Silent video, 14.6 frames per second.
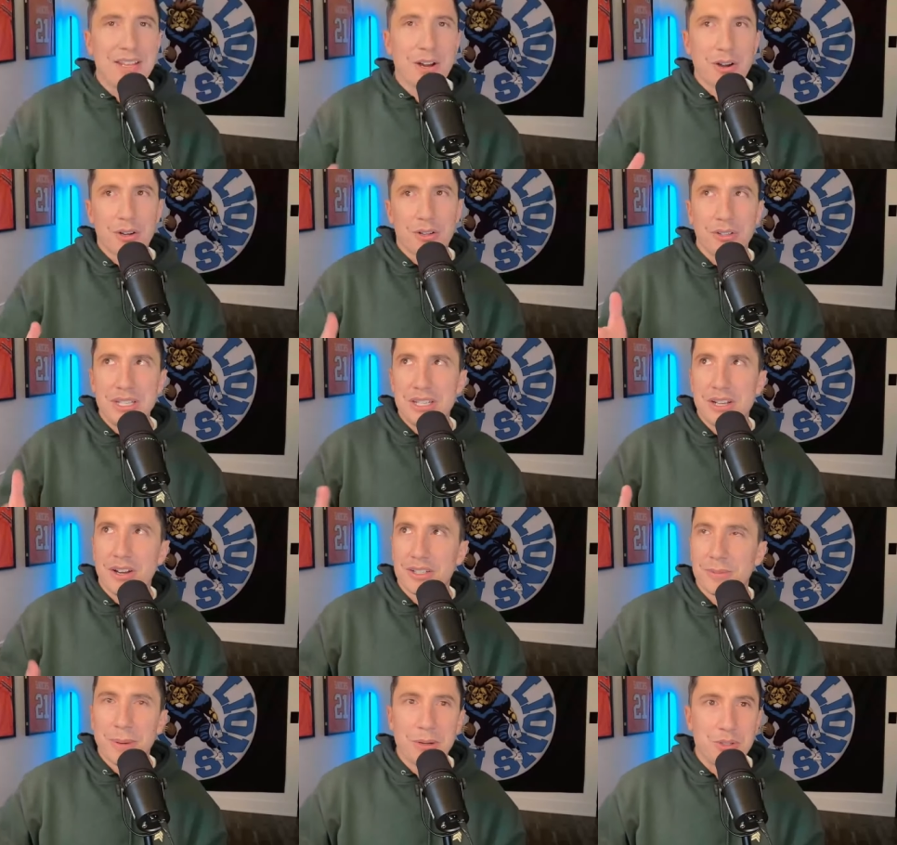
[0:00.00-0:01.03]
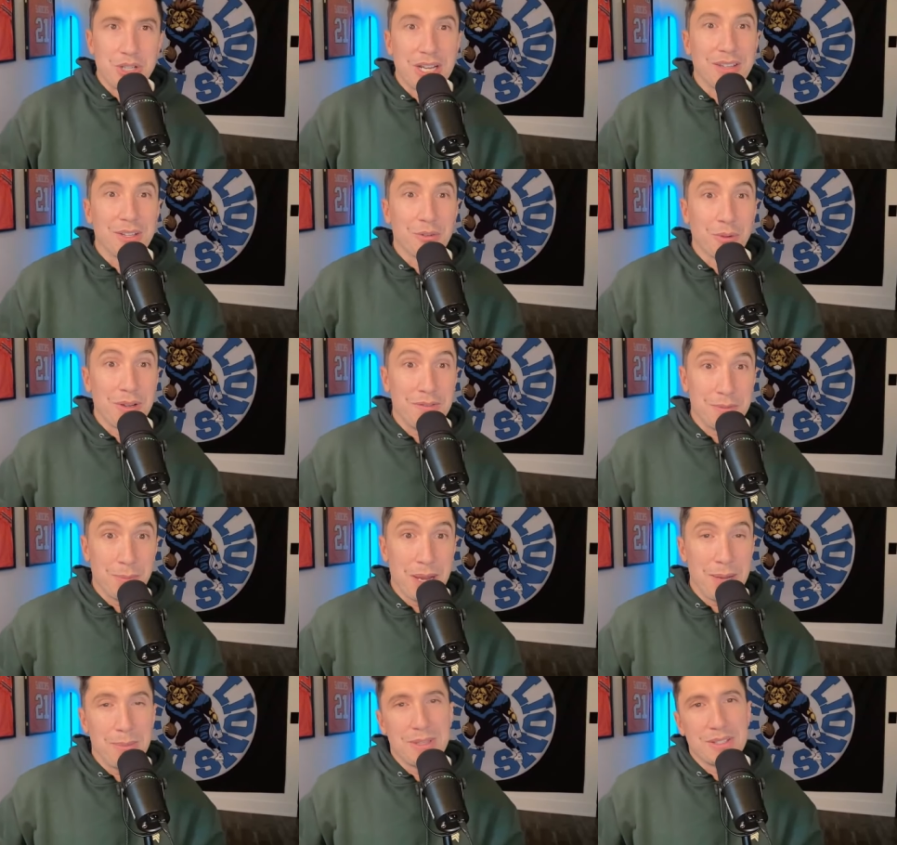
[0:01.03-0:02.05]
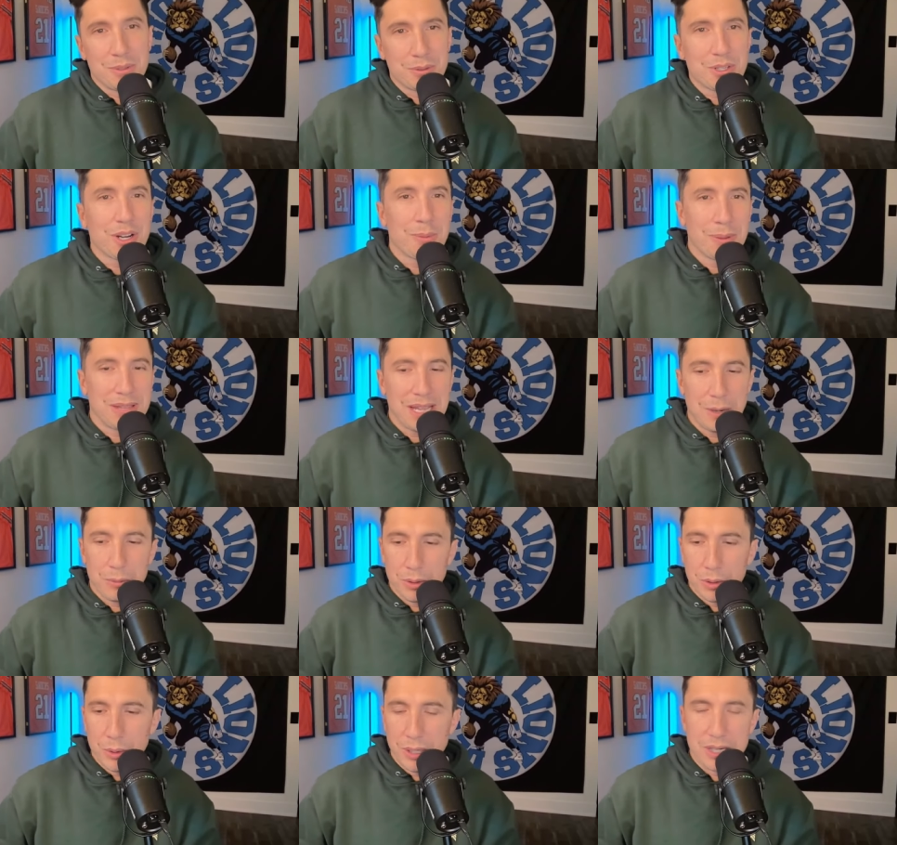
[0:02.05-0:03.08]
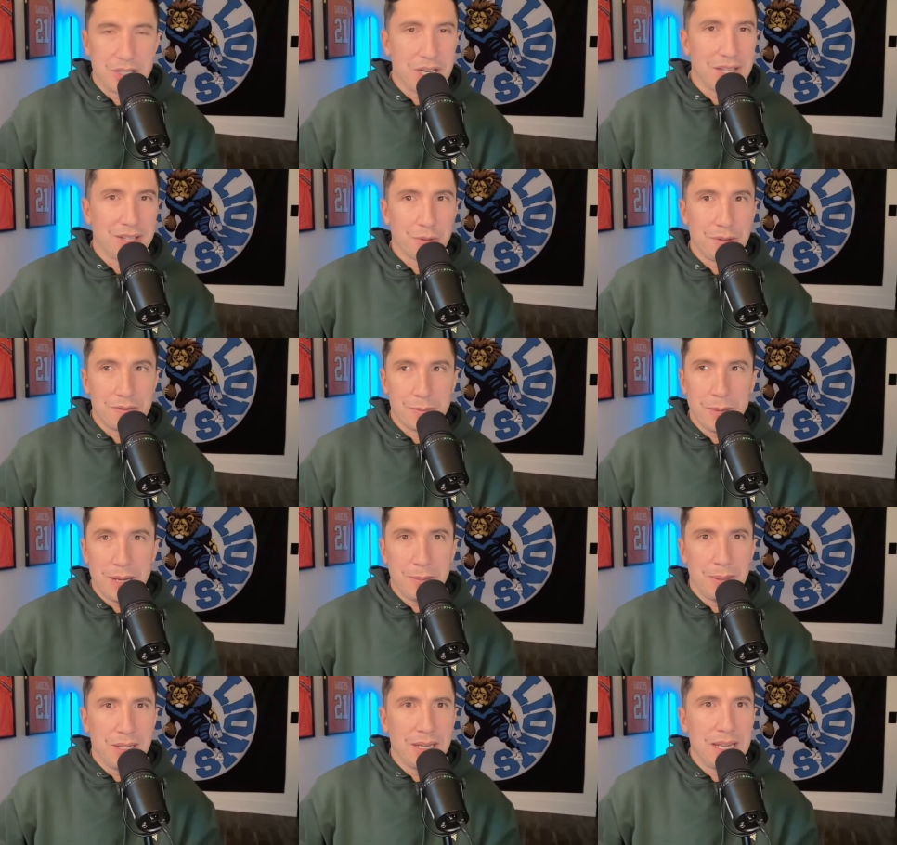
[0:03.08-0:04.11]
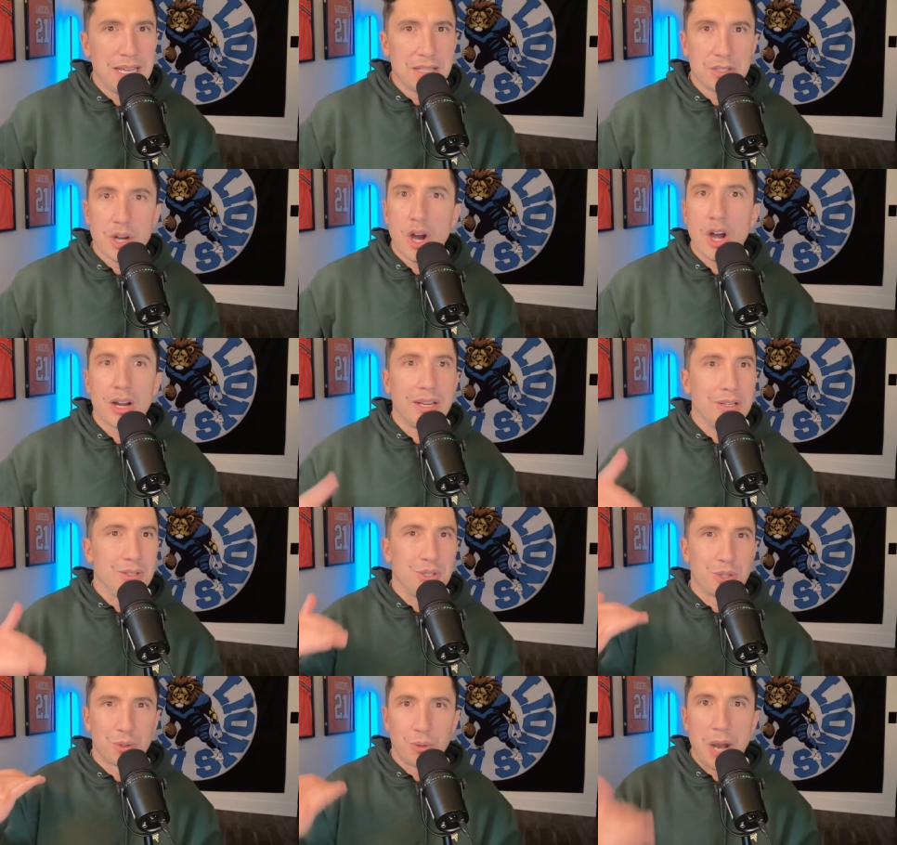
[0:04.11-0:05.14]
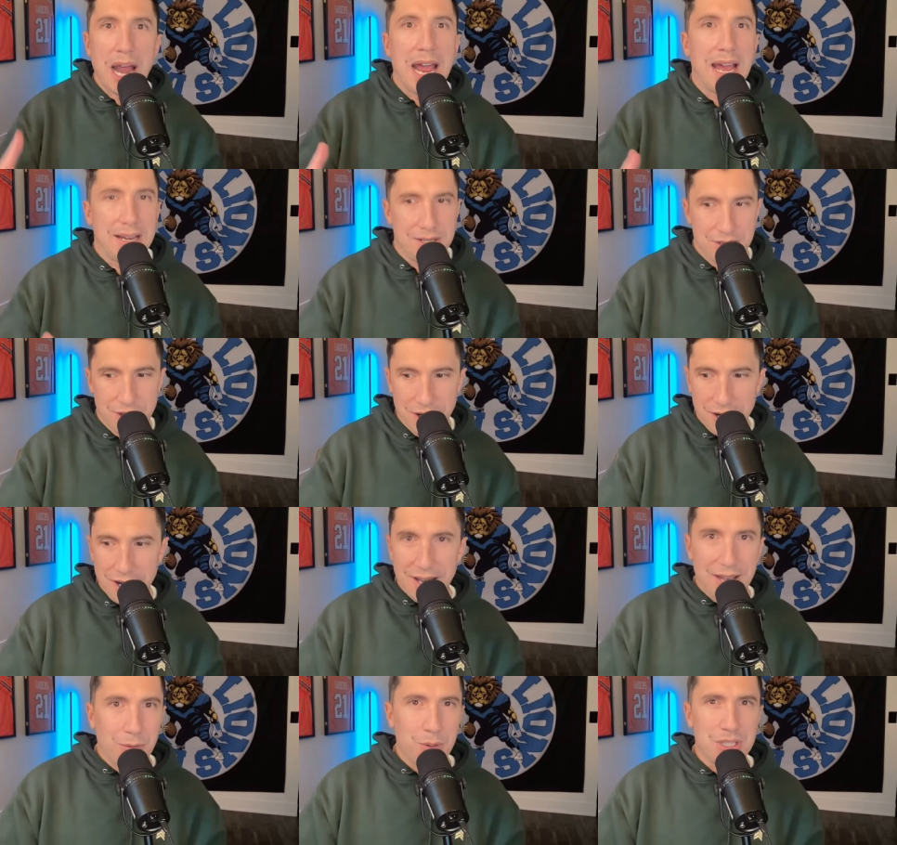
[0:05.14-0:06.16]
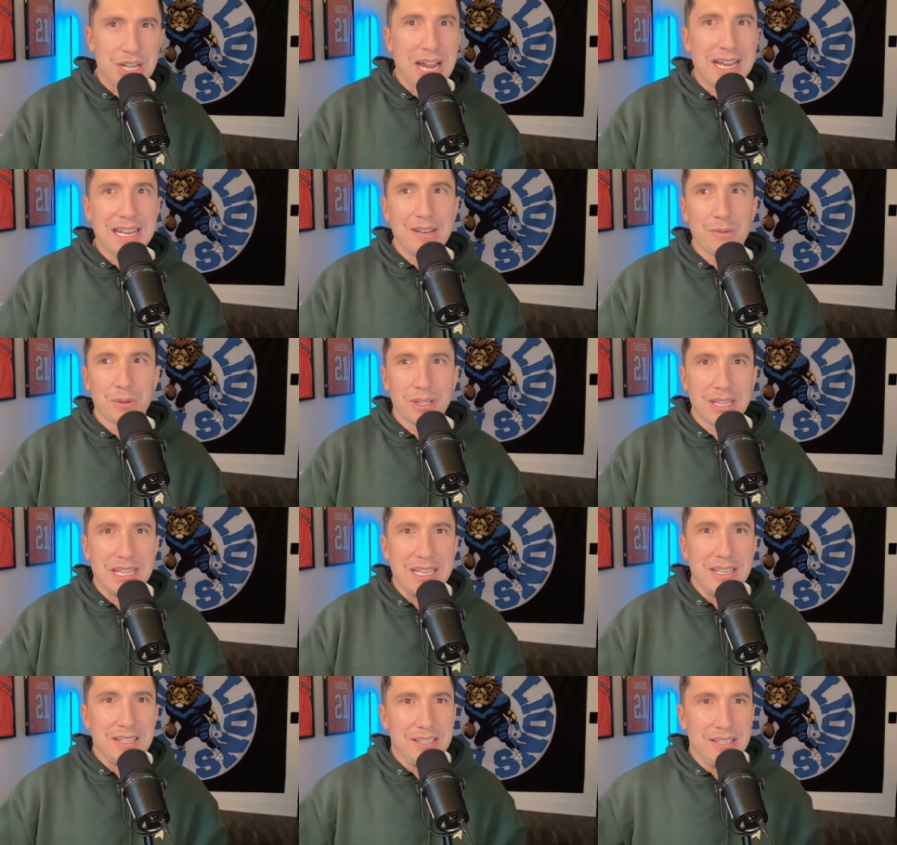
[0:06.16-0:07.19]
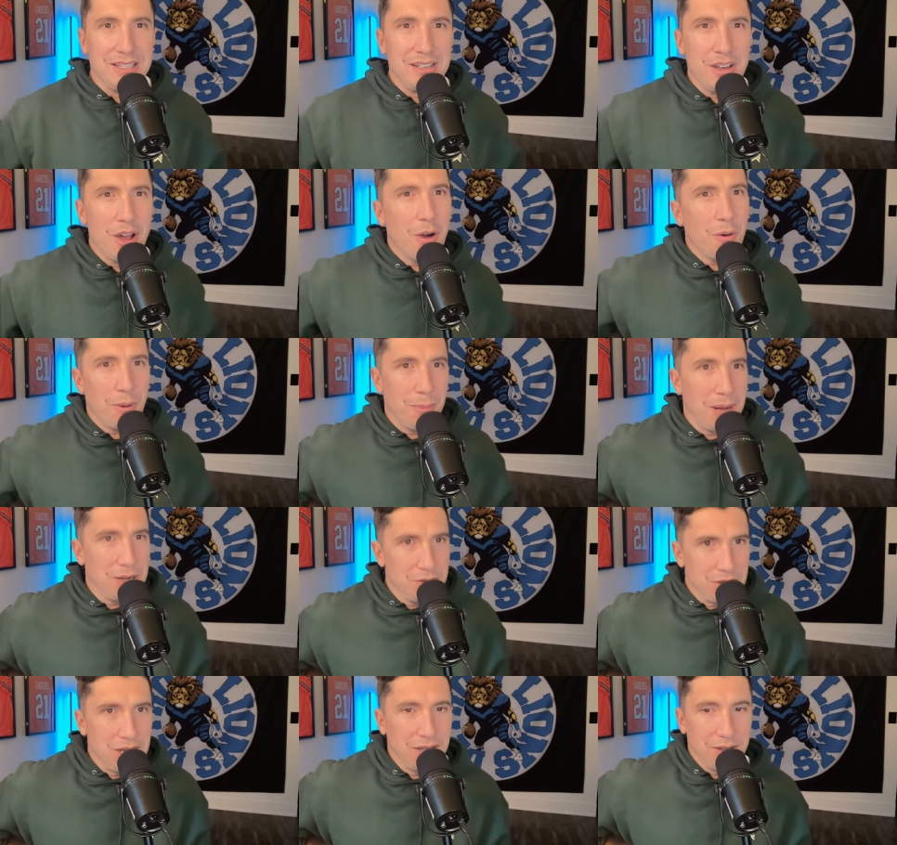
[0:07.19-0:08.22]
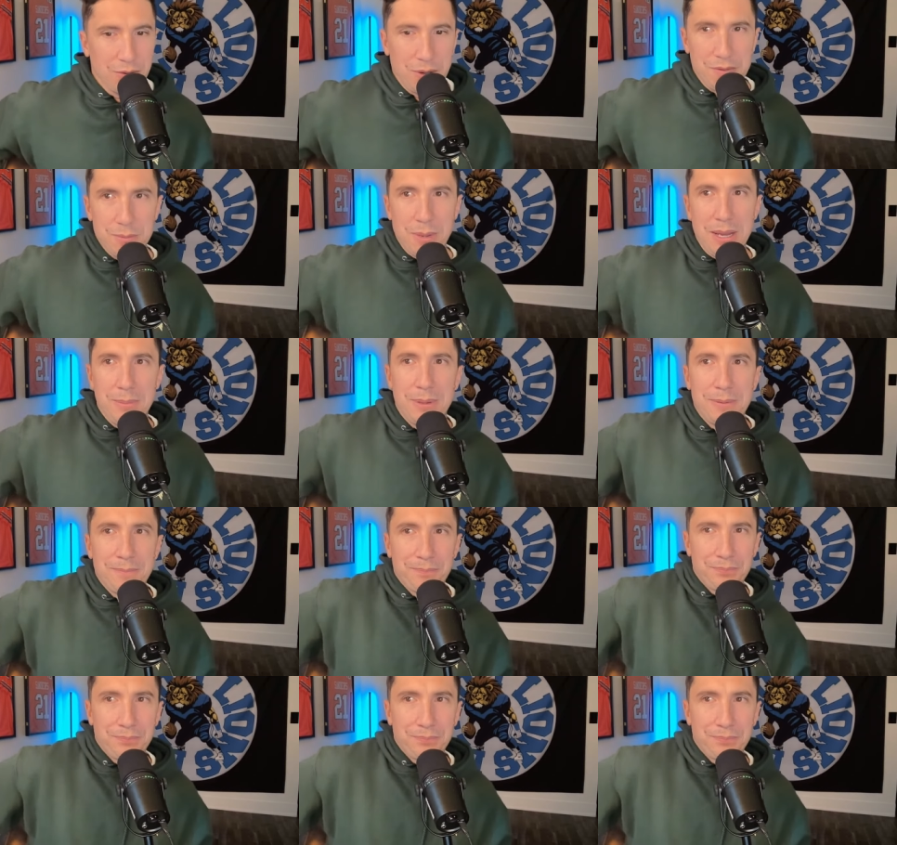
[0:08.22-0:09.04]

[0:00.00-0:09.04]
the article, he talks about Jalen Reeves-Maybin. So we'll talk about that real quick. Jalen Reeves-Maybin talking trash, which I didn't really know about Jalen Reeves-Maybin.